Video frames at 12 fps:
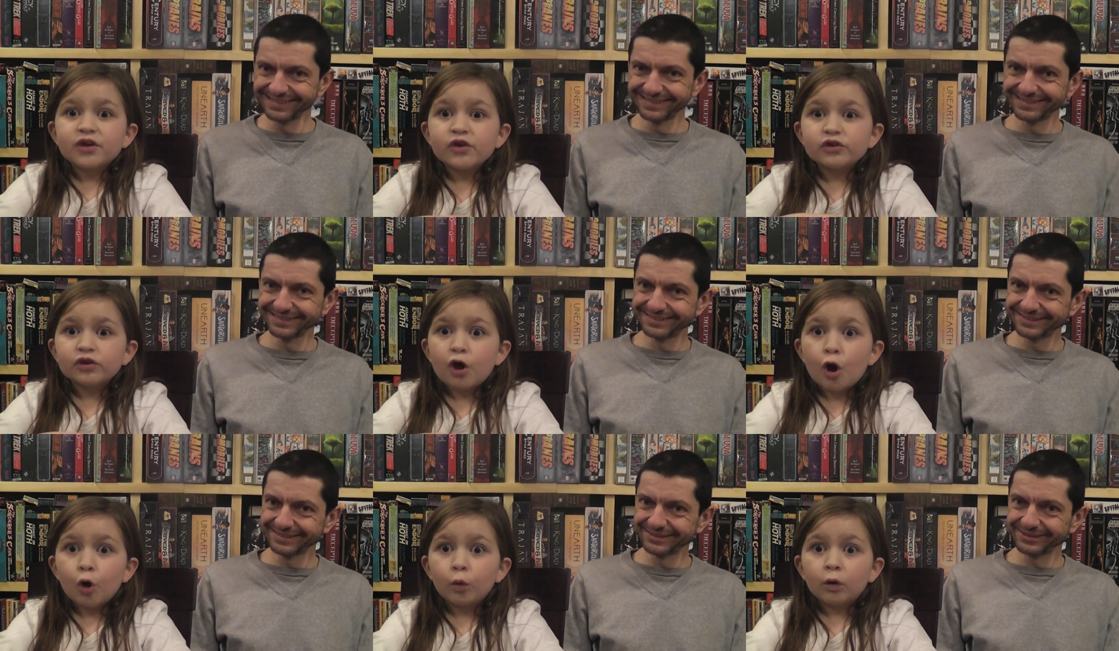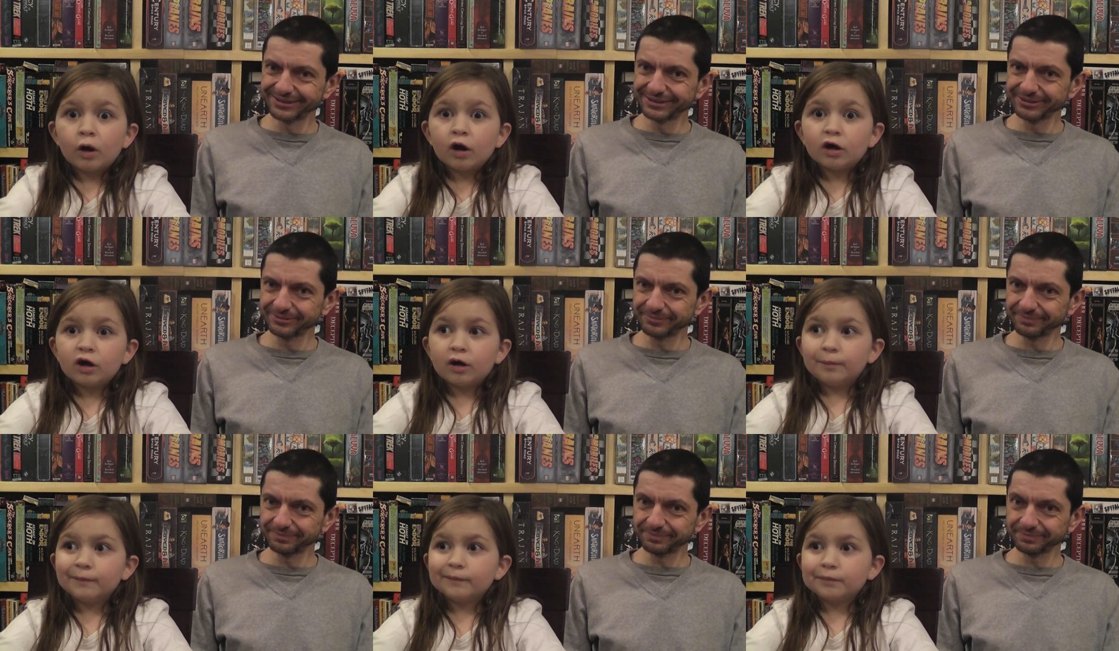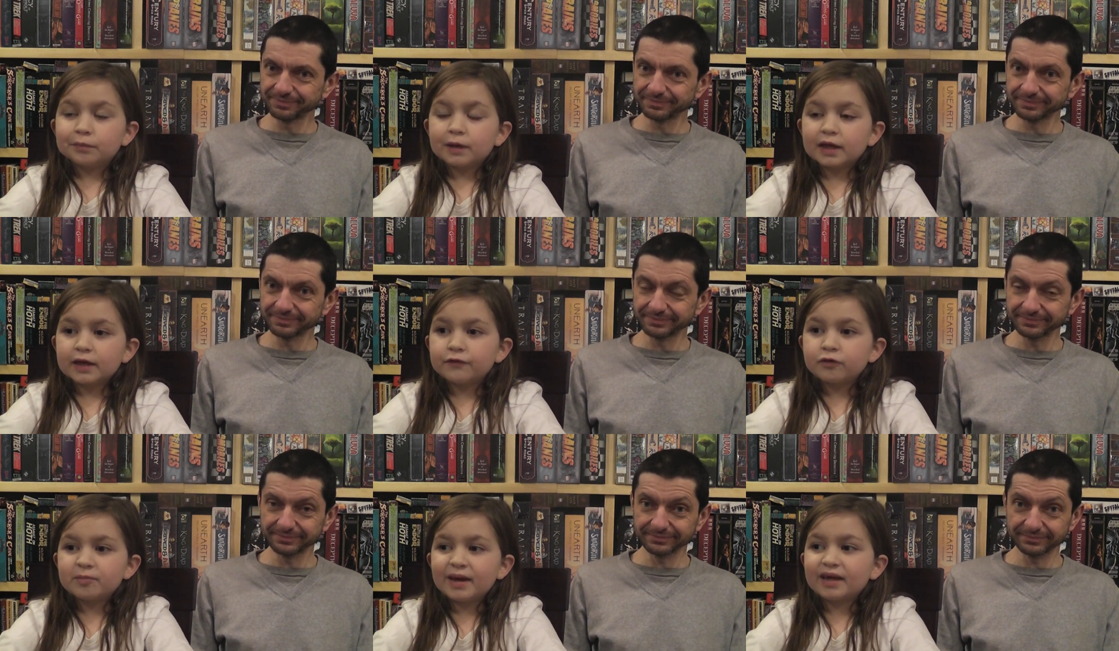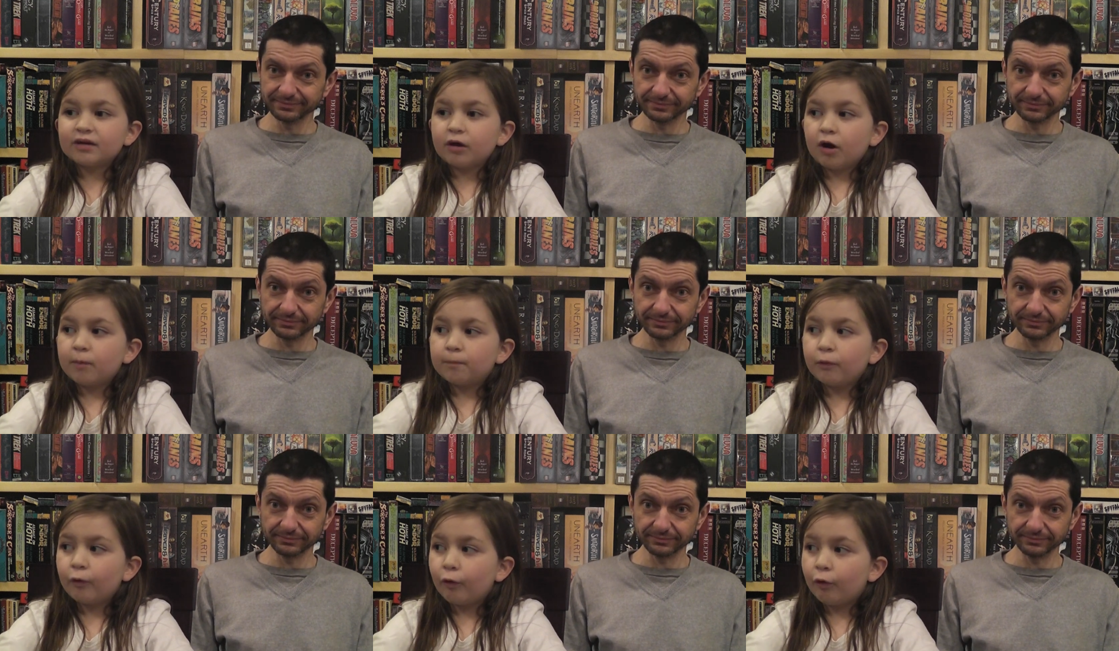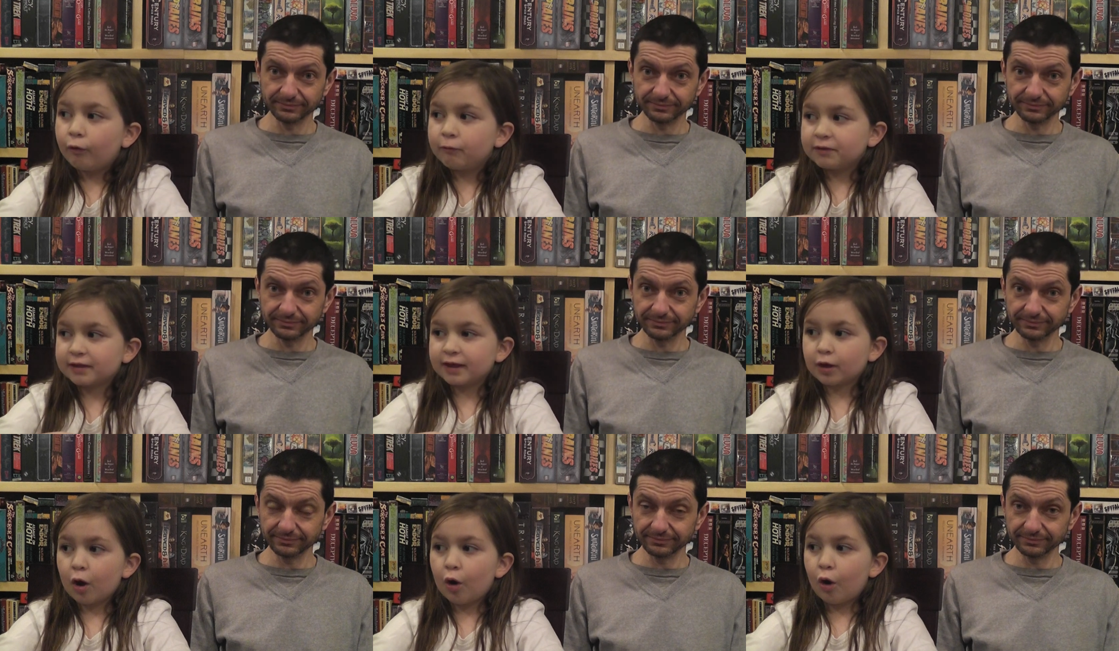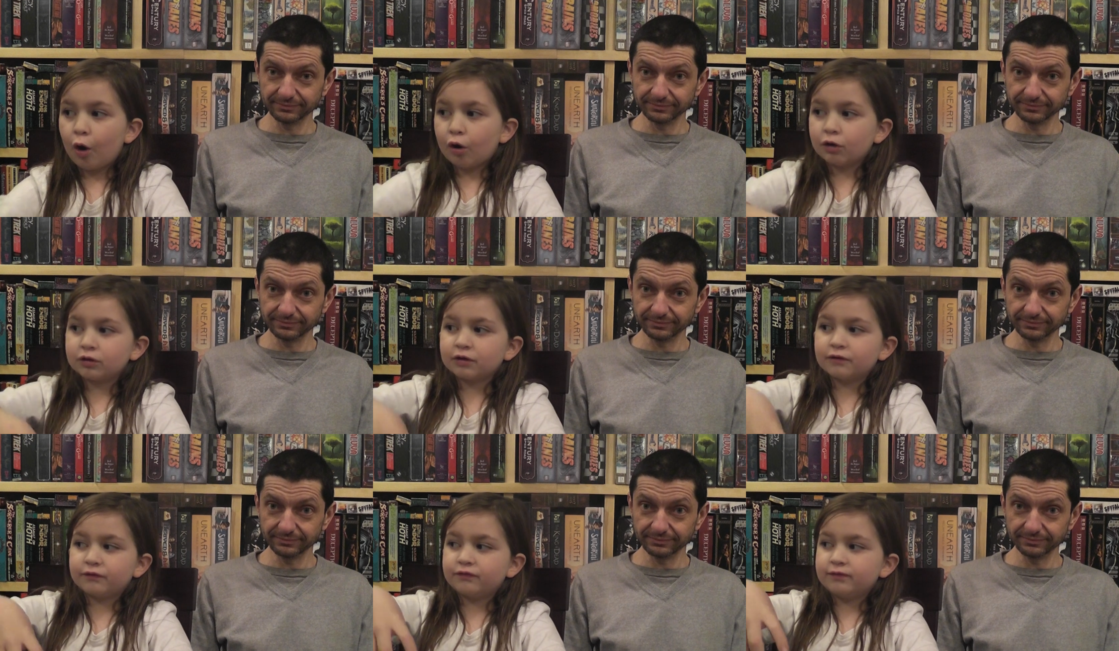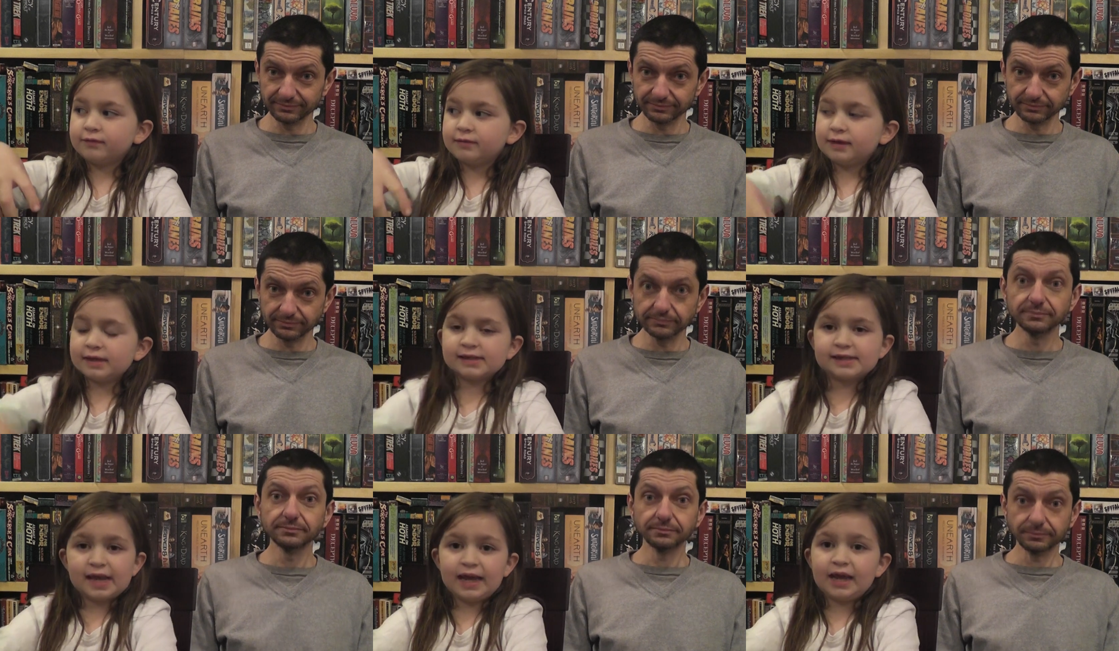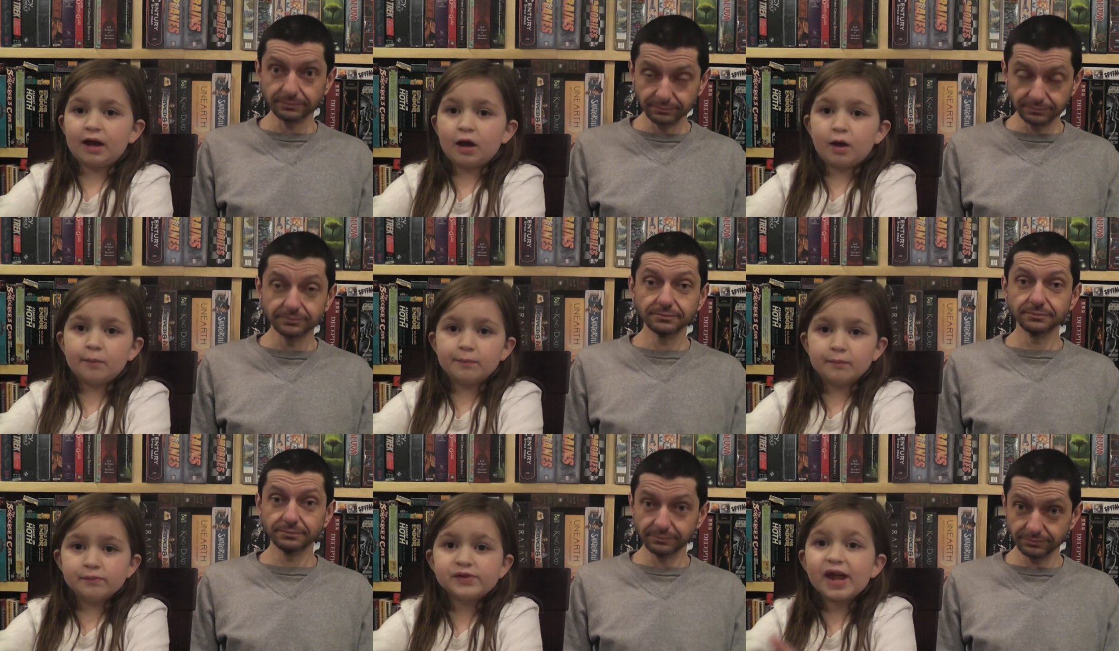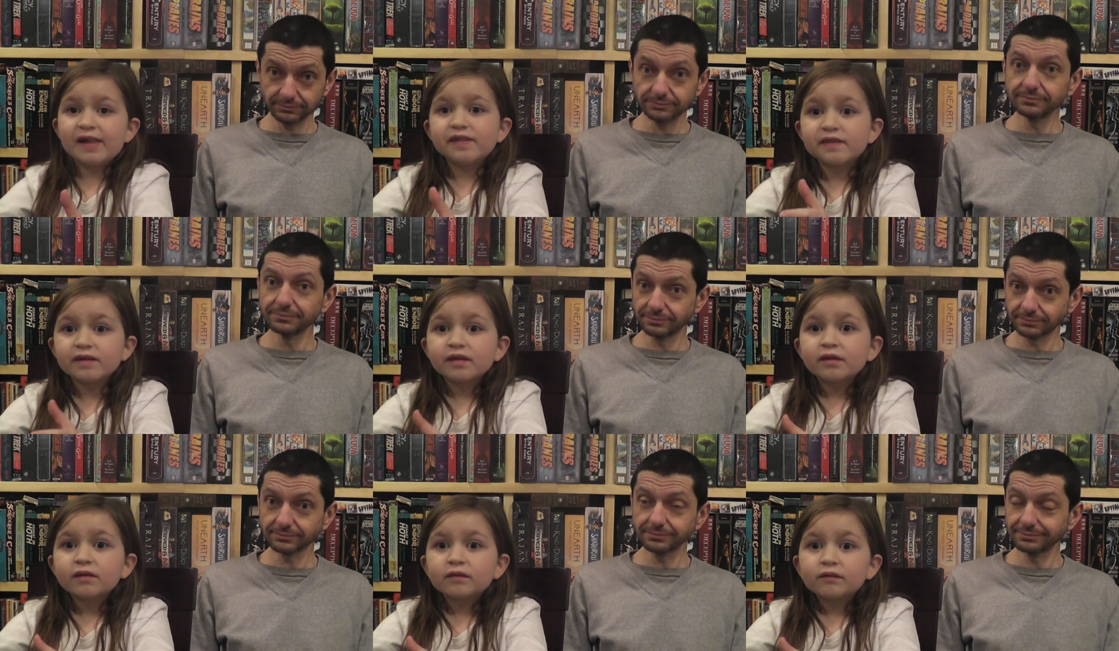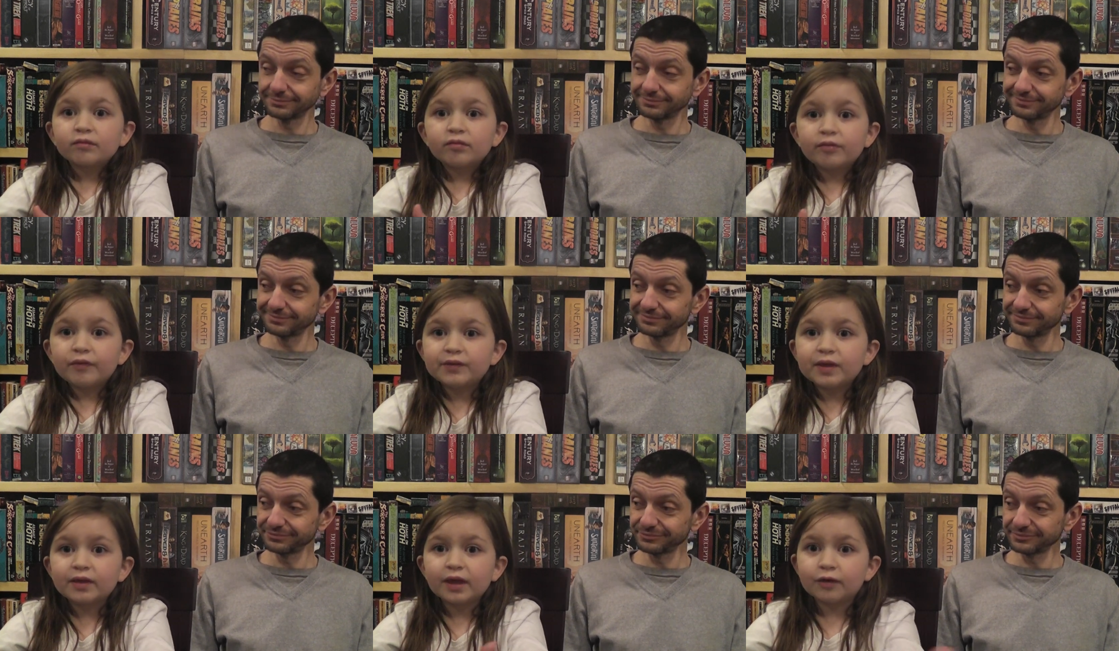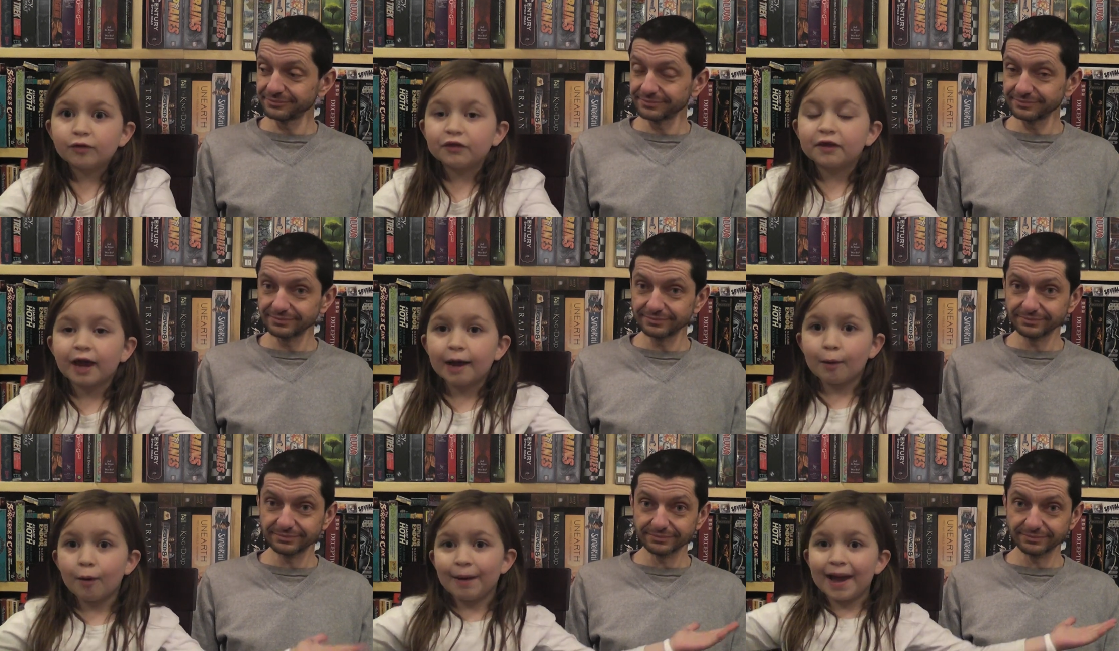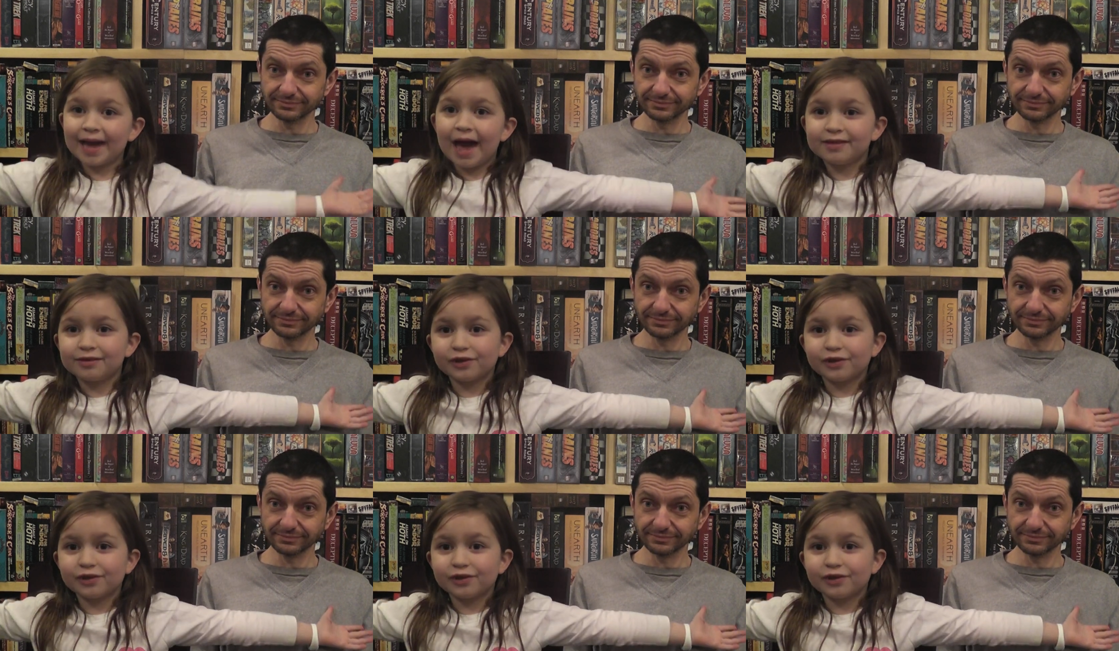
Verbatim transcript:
Speaker 1: to know, um, like, if you made a pole with like all of this um, tents. And then later in the game, oh my god,